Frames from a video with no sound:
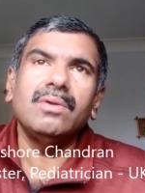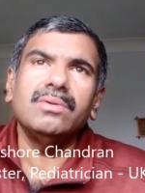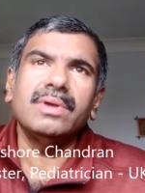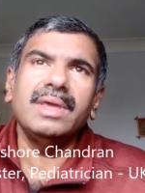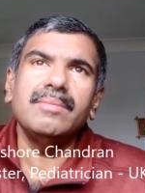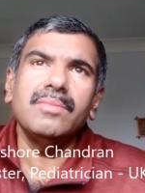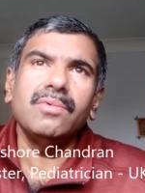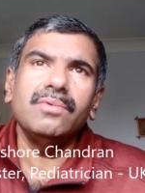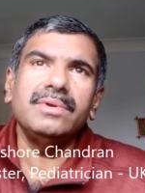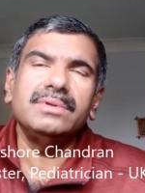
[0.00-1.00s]
although he
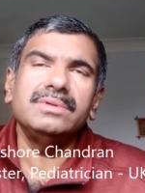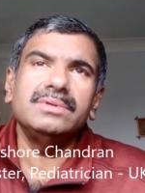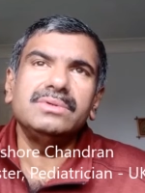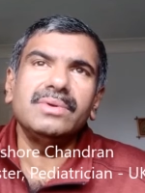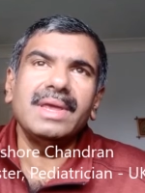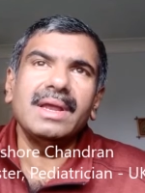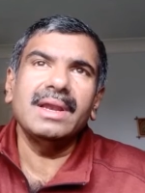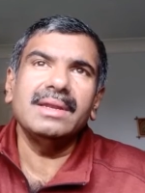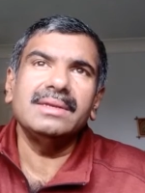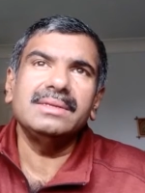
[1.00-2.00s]
moved to
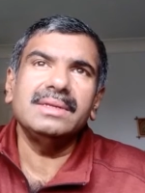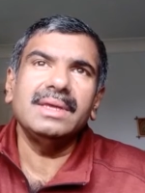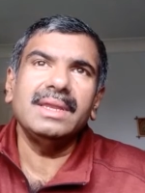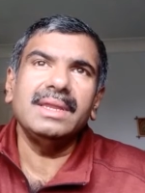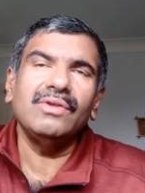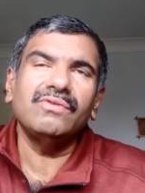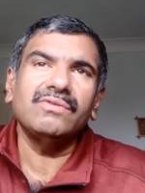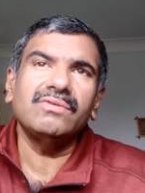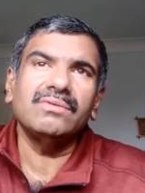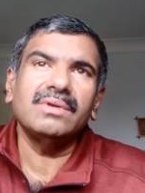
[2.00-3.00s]
England in
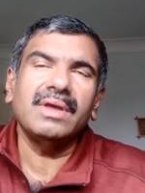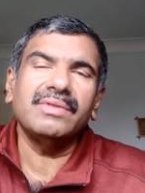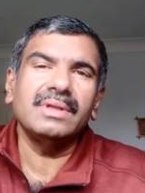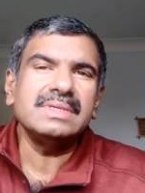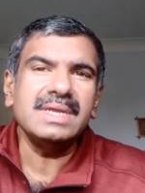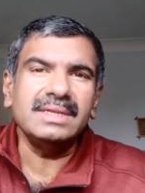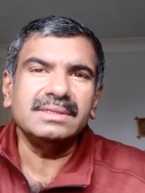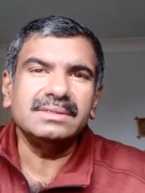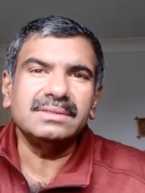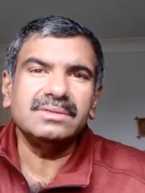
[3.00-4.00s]
his I think
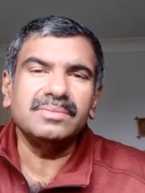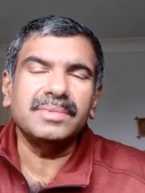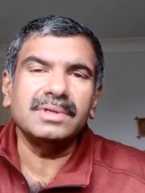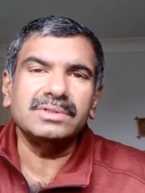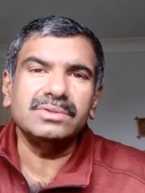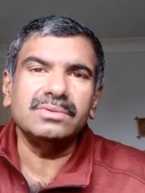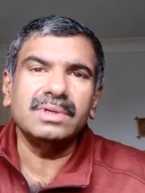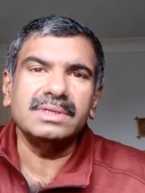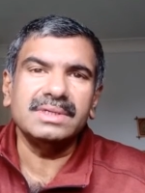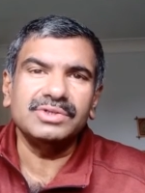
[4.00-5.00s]
teens to
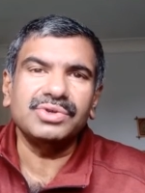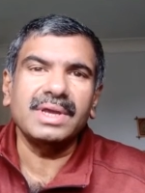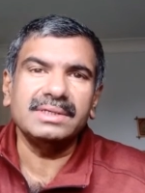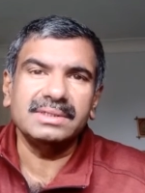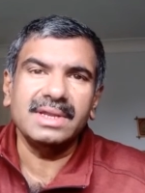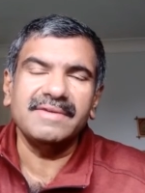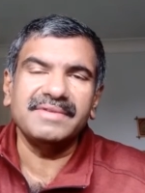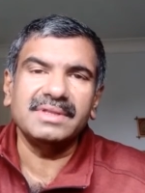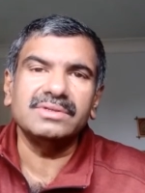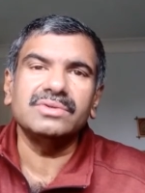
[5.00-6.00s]
pursue his education and
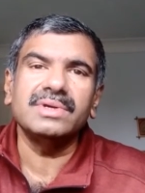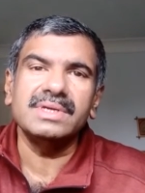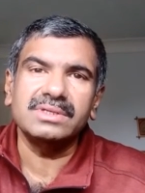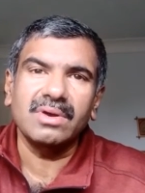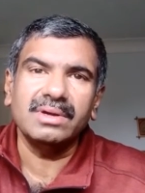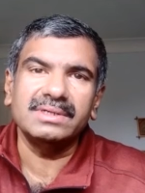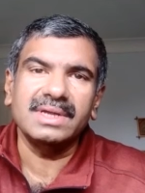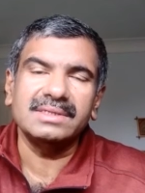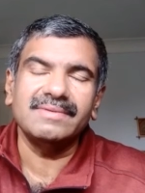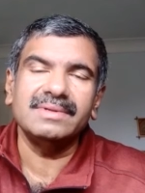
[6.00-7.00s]
everything. So he's
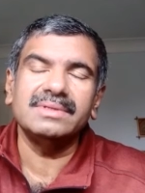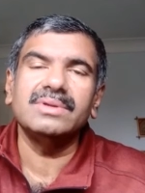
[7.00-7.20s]
Scottish as well.